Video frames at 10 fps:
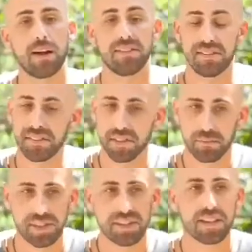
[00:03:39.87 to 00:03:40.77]
This is
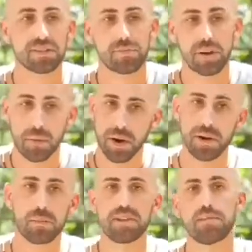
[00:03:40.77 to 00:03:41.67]
something that
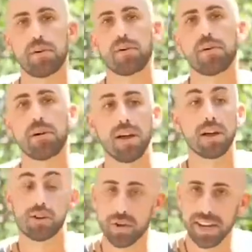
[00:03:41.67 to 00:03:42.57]
requires a bit more
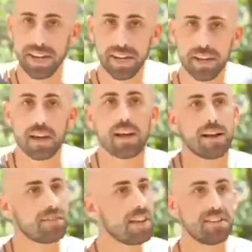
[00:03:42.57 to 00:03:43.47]
training.
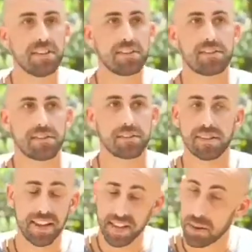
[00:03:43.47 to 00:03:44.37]

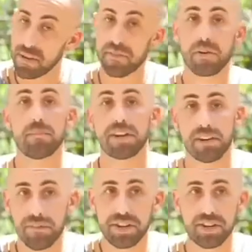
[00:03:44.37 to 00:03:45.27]
That can be very
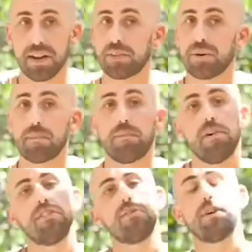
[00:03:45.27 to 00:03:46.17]
beneficial at one
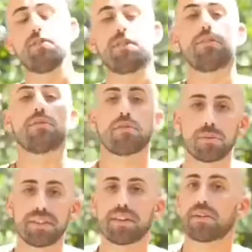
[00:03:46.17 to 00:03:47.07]
point, but you need to
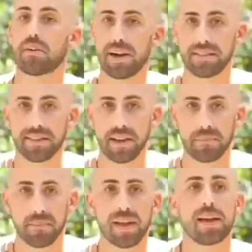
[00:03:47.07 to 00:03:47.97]
do it at the right
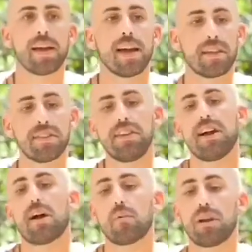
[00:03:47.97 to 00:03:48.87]
time. And
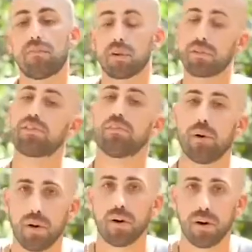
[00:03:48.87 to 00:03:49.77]
here I will focus
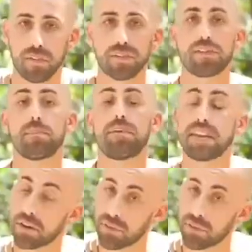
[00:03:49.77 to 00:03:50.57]
more on the beginner